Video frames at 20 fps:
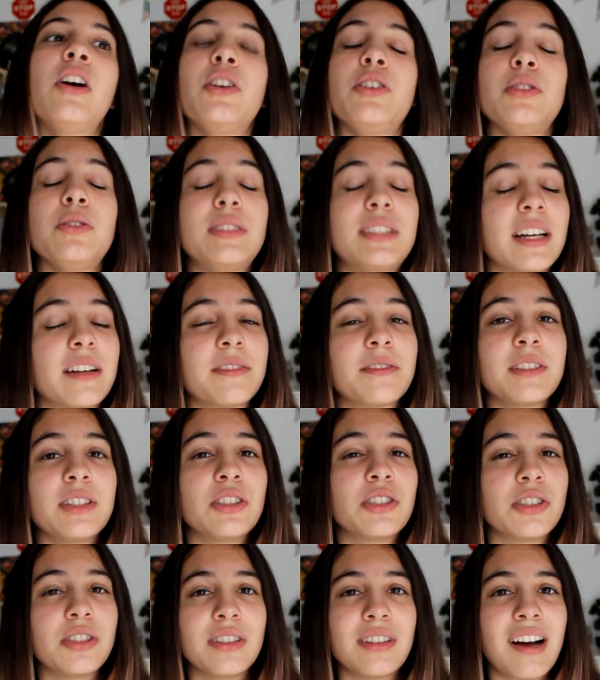you definitely
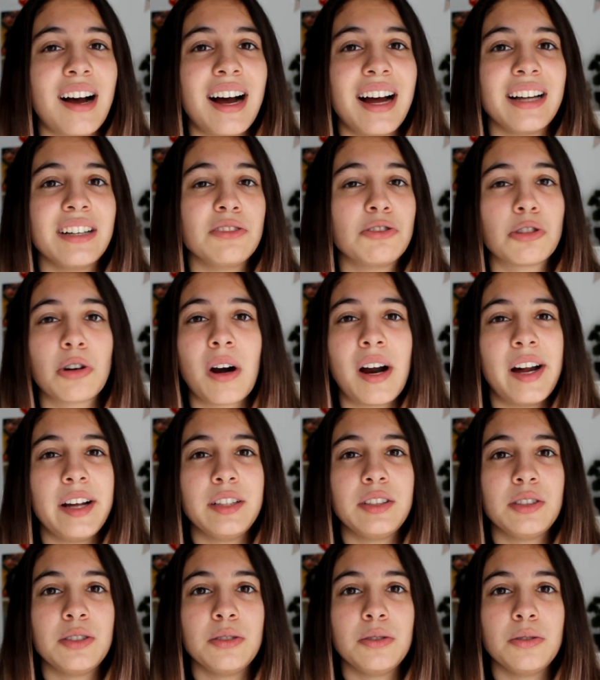should not try
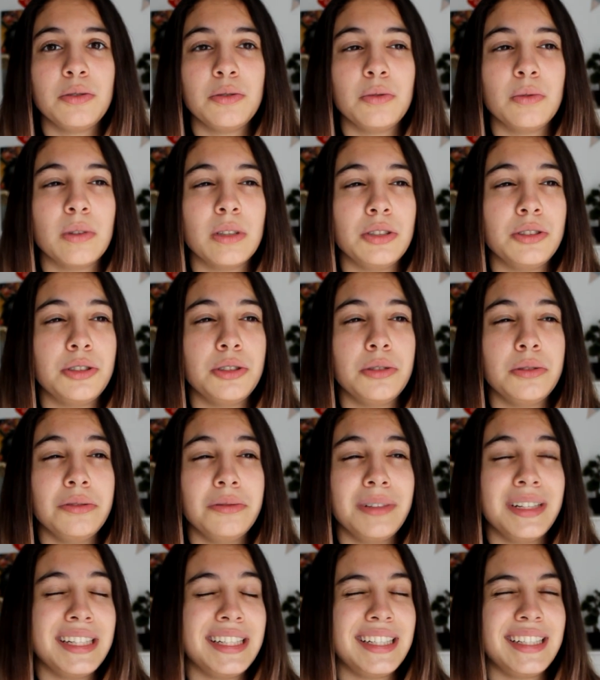to
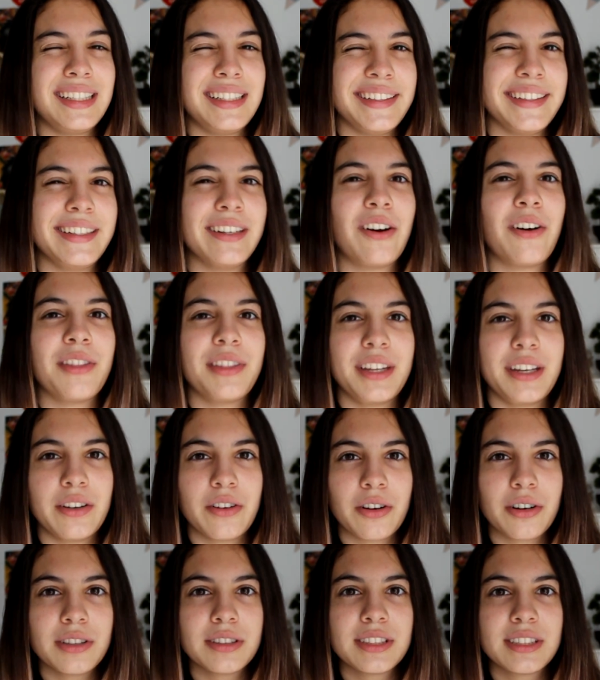do an EE on the
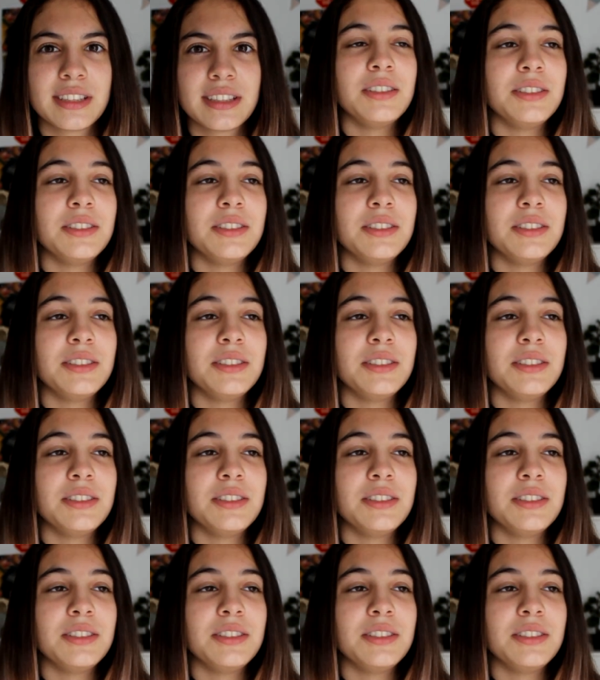arts.